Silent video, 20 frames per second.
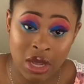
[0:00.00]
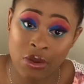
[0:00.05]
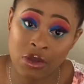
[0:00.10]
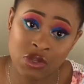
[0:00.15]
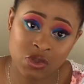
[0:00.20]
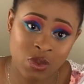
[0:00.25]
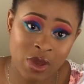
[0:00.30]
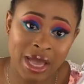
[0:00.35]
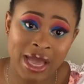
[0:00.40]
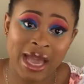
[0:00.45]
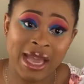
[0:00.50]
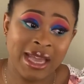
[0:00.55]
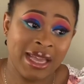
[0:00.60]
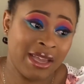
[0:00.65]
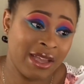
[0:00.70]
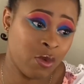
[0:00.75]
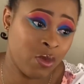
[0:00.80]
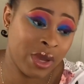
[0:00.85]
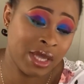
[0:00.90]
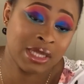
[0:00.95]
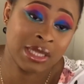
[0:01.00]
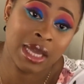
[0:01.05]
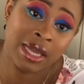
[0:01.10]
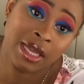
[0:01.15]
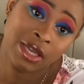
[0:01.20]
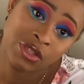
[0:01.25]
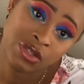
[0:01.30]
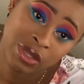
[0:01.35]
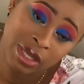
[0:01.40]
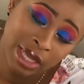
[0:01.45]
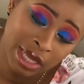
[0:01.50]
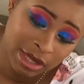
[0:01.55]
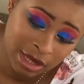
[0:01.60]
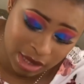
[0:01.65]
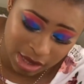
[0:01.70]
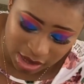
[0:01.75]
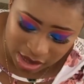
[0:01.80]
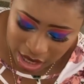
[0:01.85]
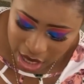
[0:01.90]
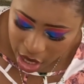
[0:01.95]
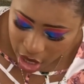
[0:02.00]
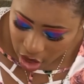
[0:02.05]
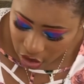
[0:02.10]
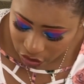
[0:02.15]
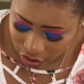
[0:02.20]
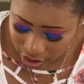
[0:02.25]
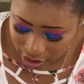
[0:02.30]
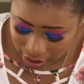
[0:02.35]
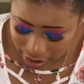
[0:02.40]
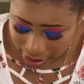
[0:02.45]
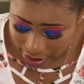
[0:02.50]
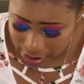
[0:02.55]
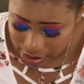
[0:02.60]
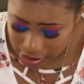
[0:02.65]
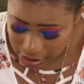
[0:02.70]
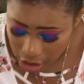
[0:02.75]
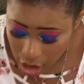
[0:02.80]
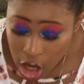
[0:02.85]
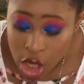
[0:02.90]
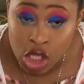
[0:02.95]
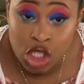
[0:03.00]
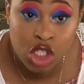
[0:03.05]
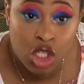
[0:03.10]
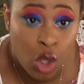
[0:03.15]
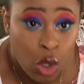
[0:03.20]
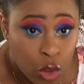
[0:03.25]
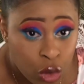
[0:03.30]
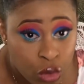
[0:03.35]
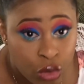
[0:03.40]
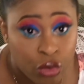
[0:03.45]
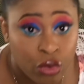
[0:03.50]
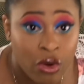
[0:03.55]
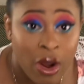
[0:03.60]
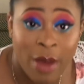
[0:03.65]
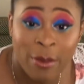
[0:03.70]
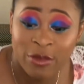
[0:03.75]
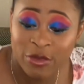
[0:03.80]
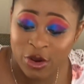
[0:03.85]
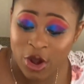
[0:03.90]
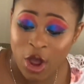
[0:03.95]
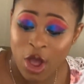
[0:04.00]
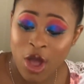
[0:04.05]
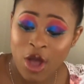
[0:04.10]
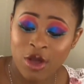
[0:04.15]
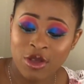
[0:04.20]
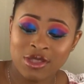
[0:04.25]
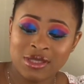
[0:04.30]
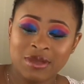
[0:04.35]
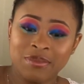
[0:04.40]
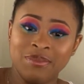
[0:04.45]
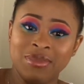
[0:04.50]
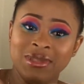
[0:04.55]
was why I went ahead to get this ring light. So drum rolls.